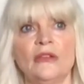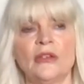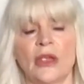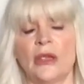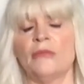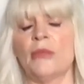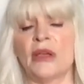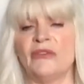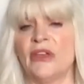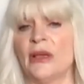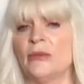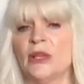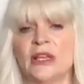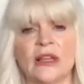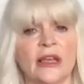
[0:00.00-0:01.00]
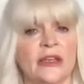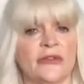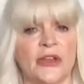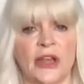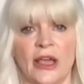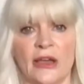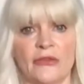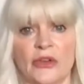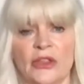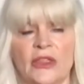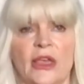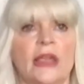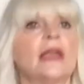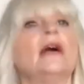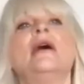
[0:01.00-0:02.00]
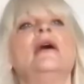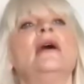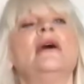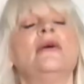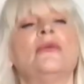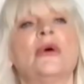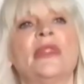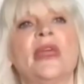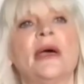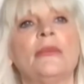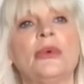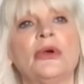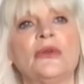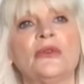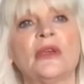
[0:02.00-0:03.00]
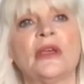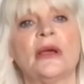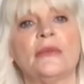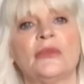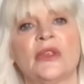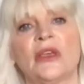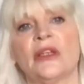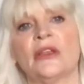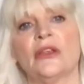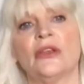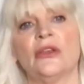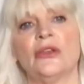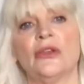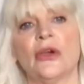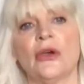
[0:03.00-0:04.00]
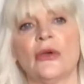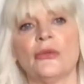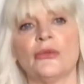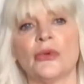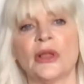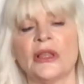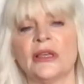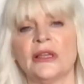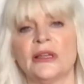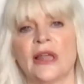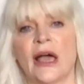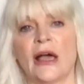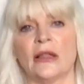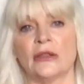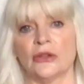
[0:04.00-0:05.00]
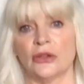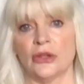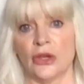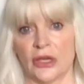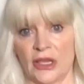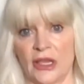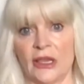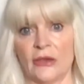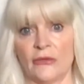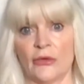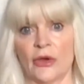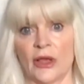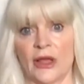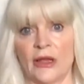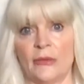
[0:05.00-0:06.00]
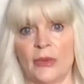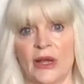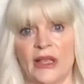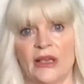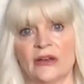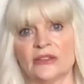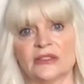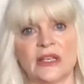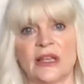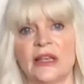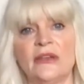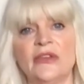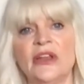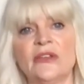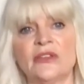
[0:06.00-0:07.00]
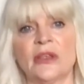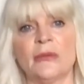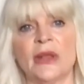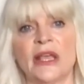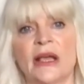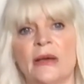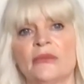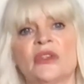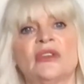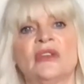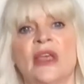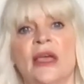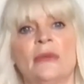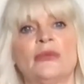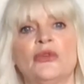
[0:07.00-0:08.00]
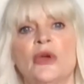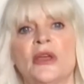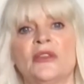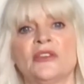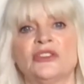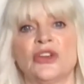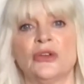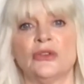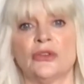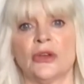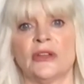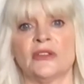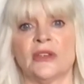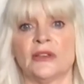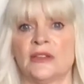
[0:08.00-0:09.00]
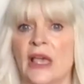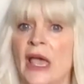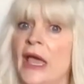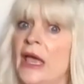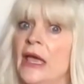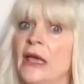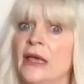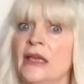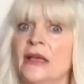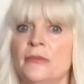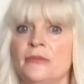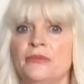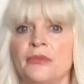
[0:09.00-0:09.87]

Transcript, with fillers: in my family life and everything. When that person comes in, you're really not looking for anybody else. And even if somebody comes and taps you on the shoulder and says, Hey,